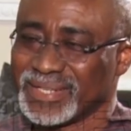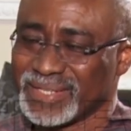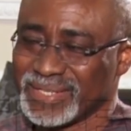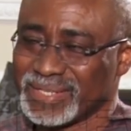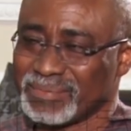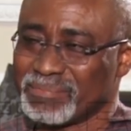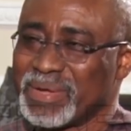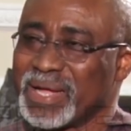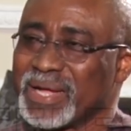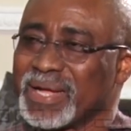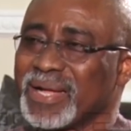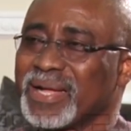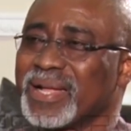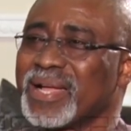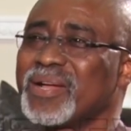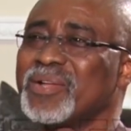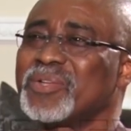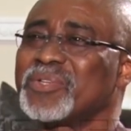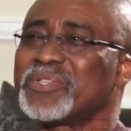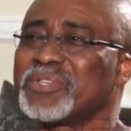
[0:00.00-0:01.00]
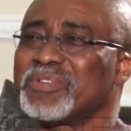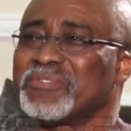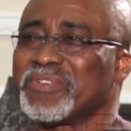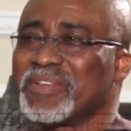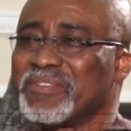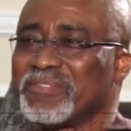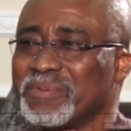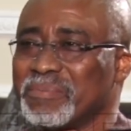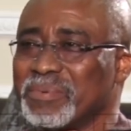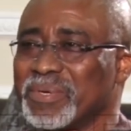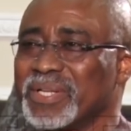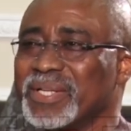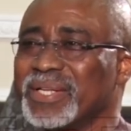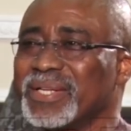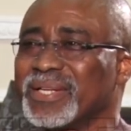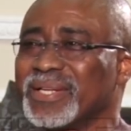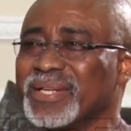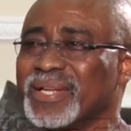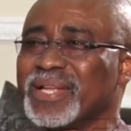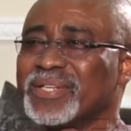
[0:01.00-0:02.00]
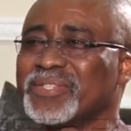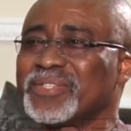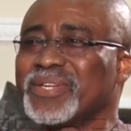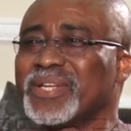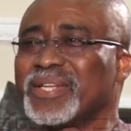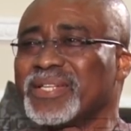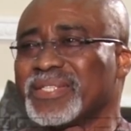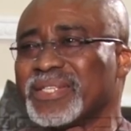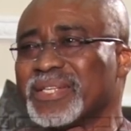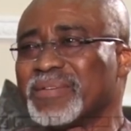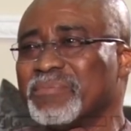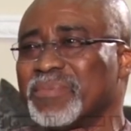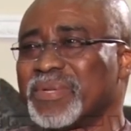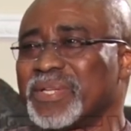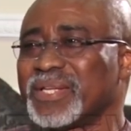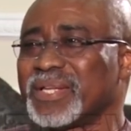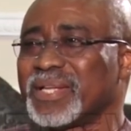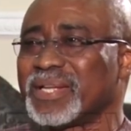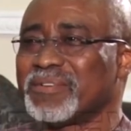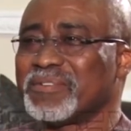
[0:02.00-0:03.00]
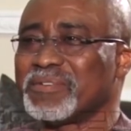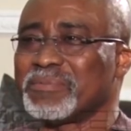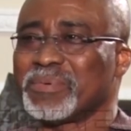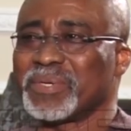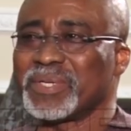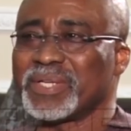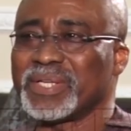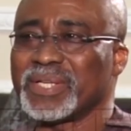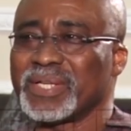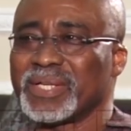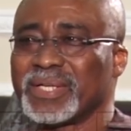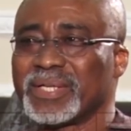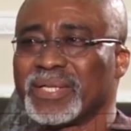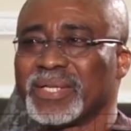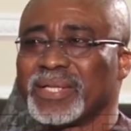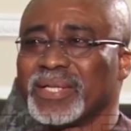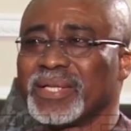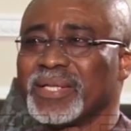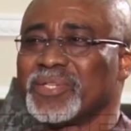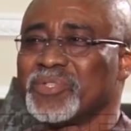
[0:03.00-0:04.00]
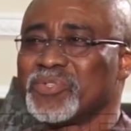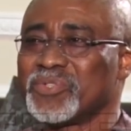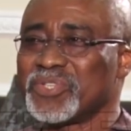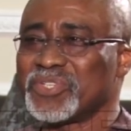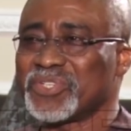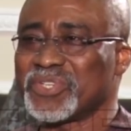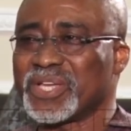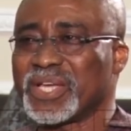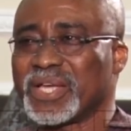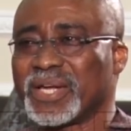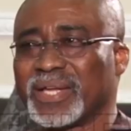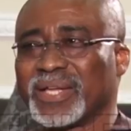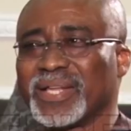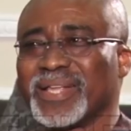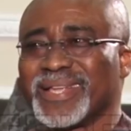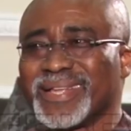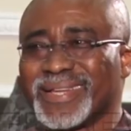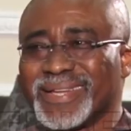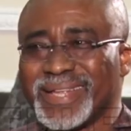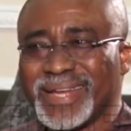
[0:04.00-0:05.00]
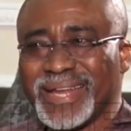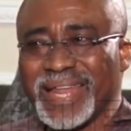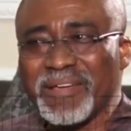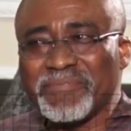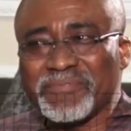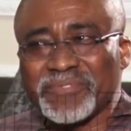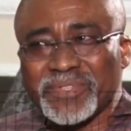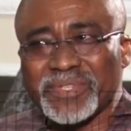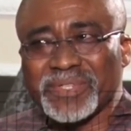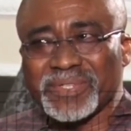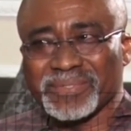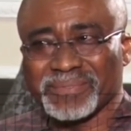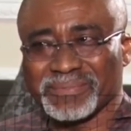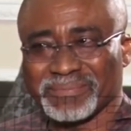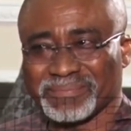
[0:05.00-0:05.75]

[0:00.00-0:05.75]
the bank accounts of everybody in the National Assembly and everybody in the judiciary. They left